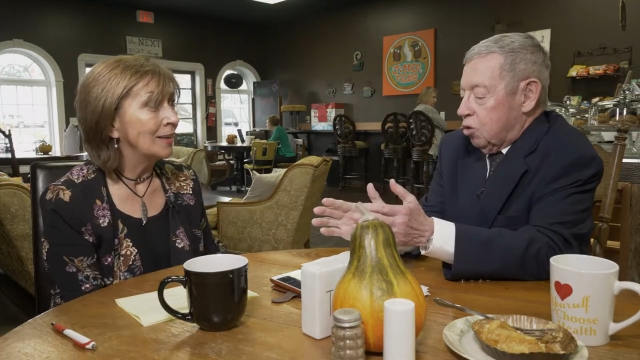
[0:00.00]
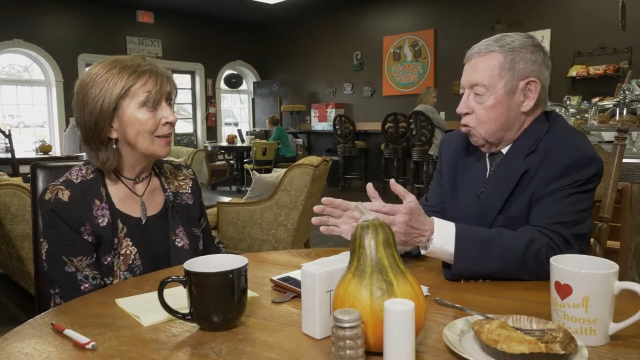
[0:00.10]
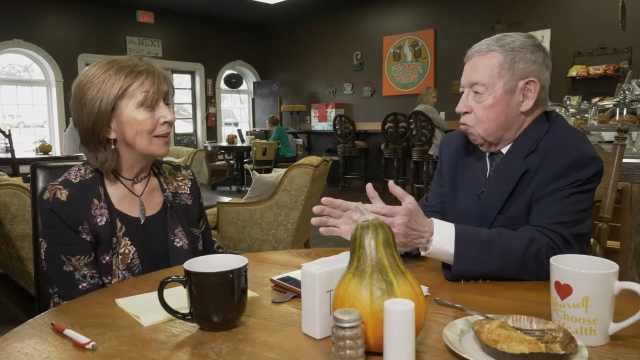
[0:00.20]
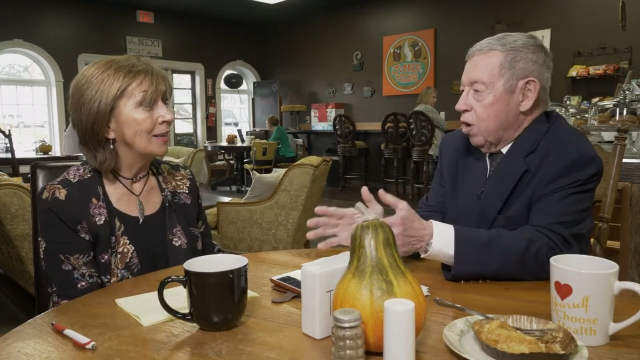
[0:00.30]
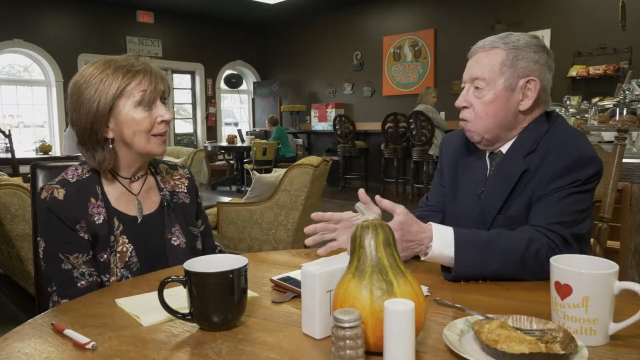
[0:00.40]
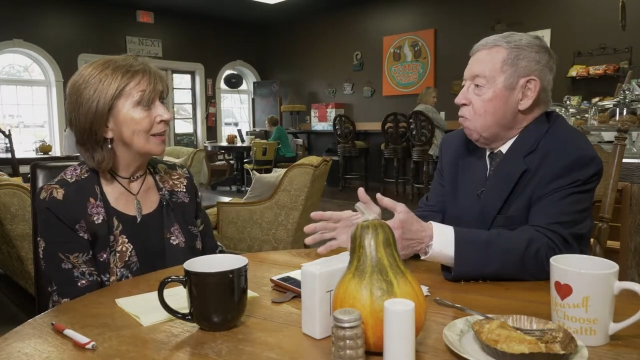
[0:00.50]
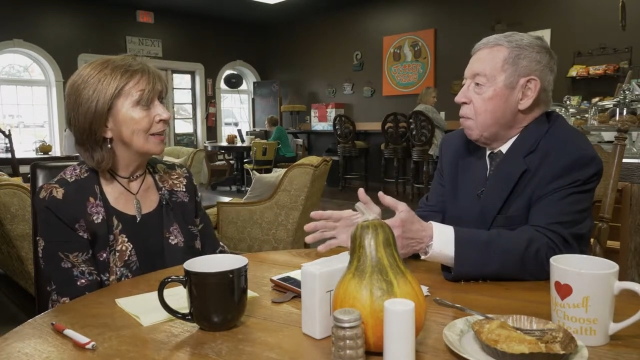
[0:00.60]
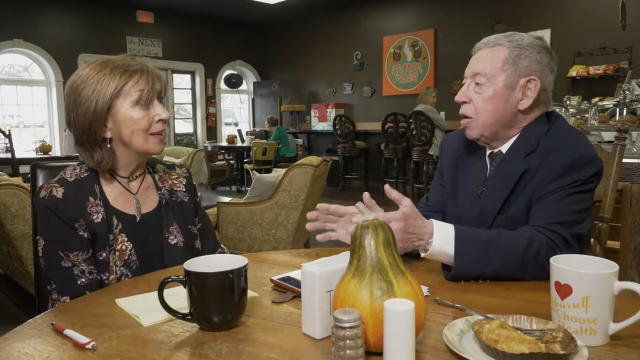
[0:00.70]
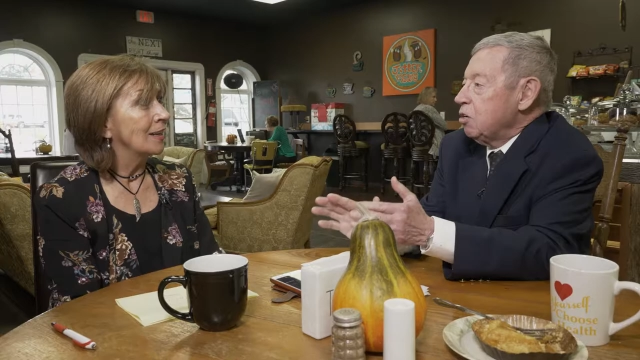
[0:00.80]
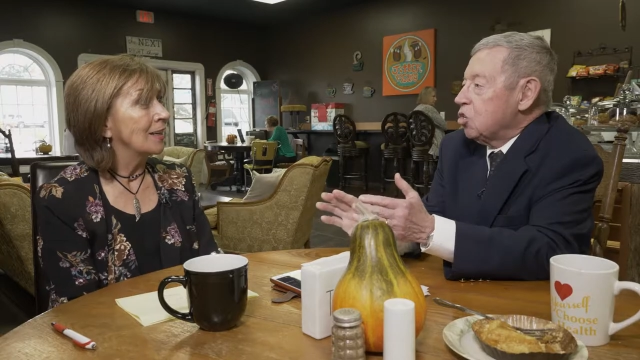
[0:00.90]
Speaker 1: was three
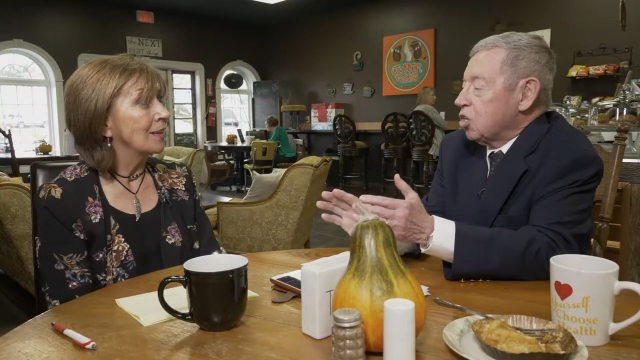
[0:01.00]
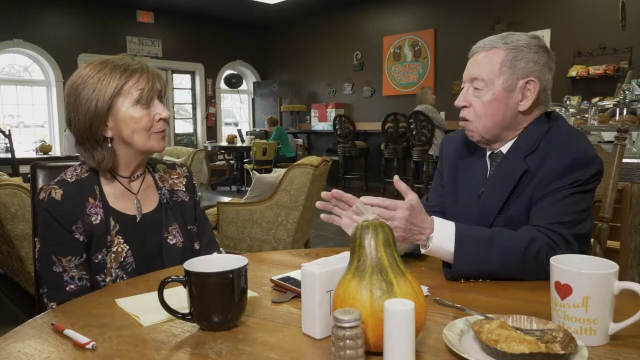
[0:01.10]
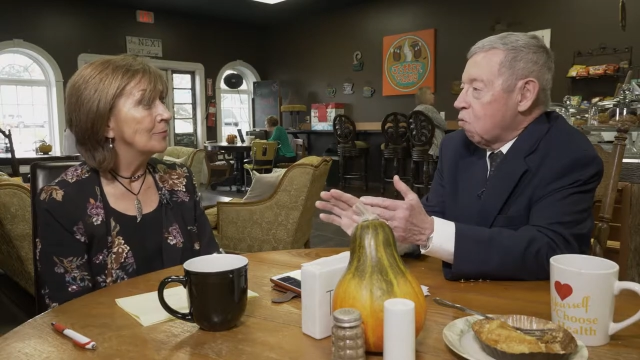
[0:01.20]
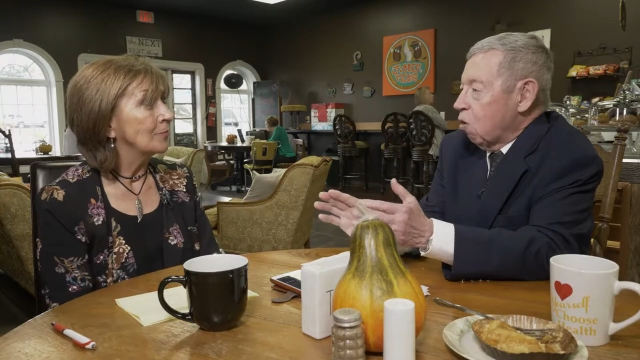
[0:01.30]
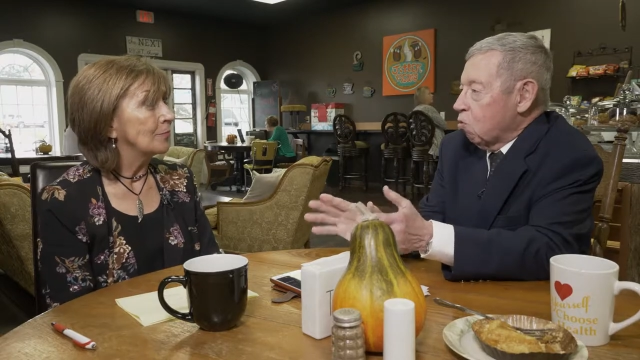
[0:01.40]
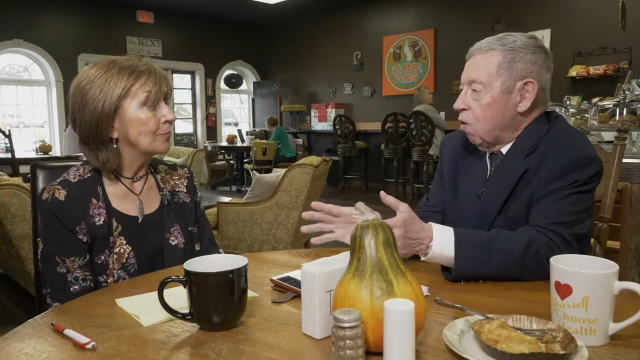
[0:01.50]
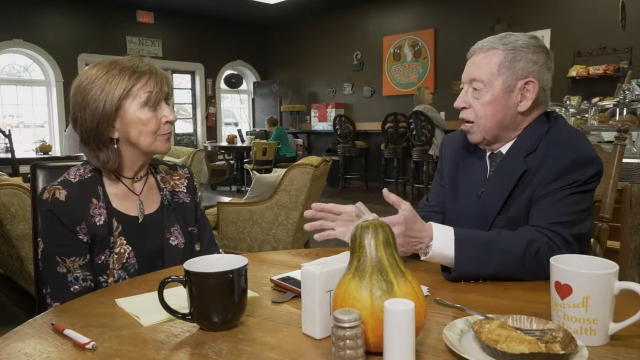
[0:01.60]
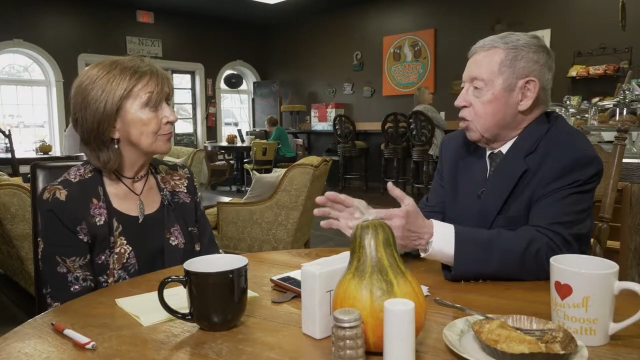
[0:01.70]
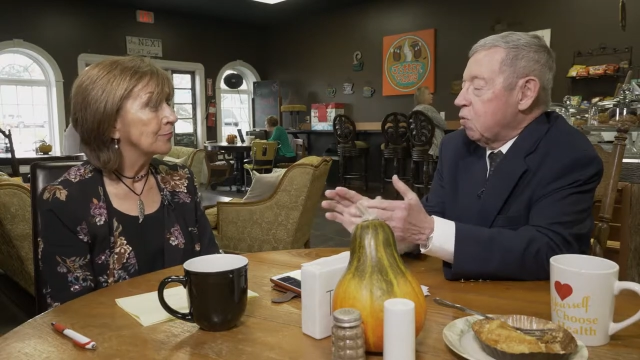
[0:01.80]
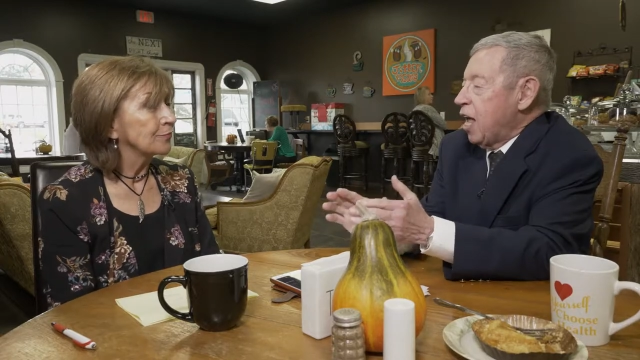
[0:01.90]
women set world
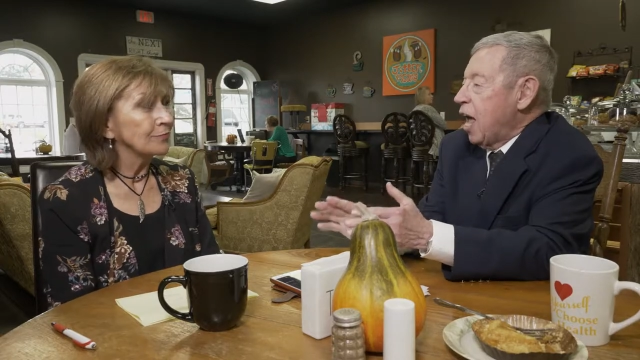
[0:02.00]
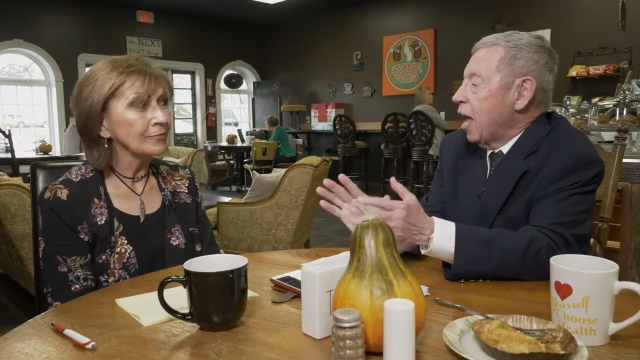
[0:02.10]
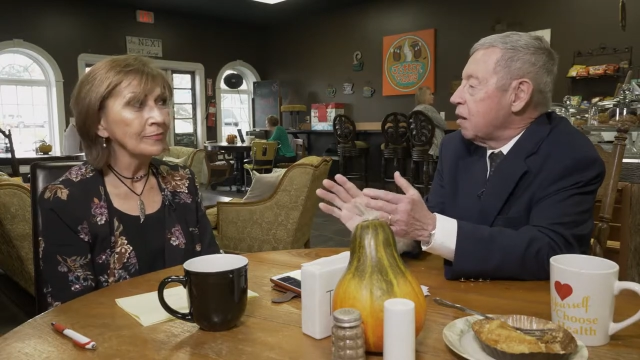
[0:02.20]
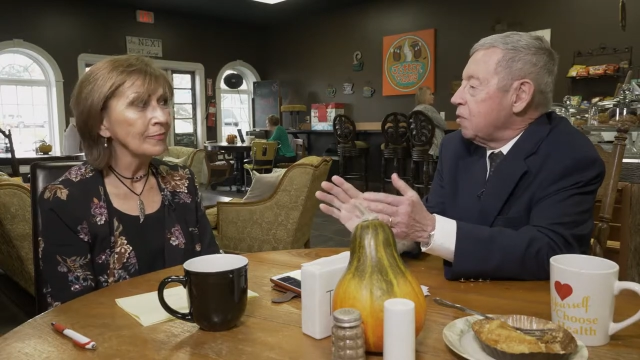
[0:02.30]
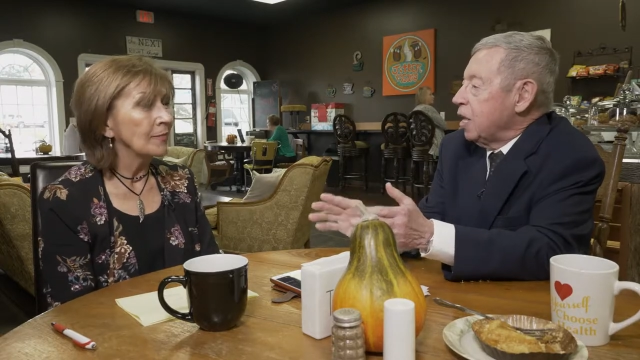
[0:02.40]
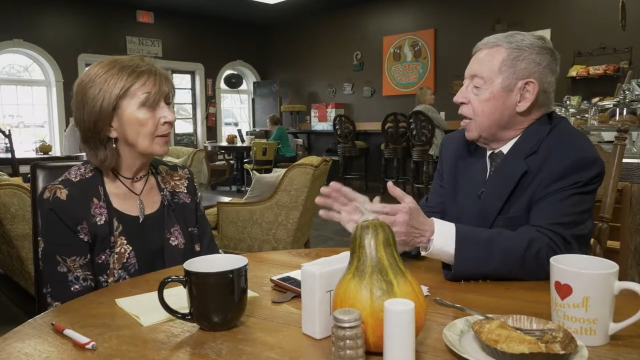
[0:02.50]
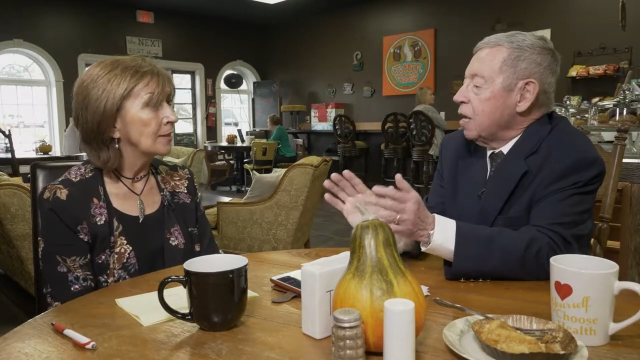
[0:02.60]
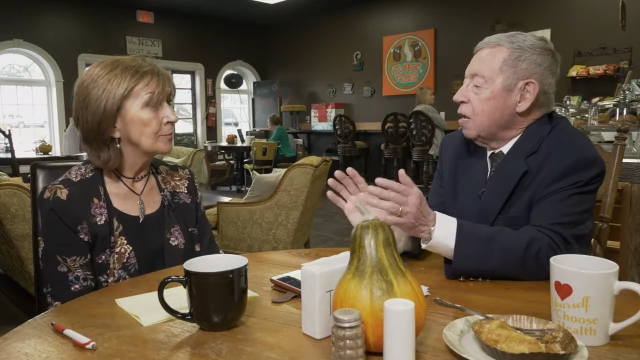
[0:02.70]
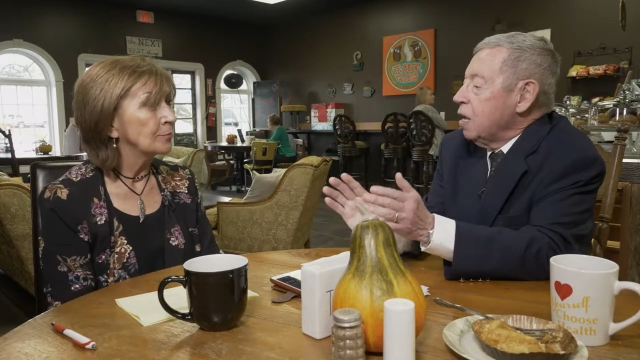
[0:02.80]
records. We had the,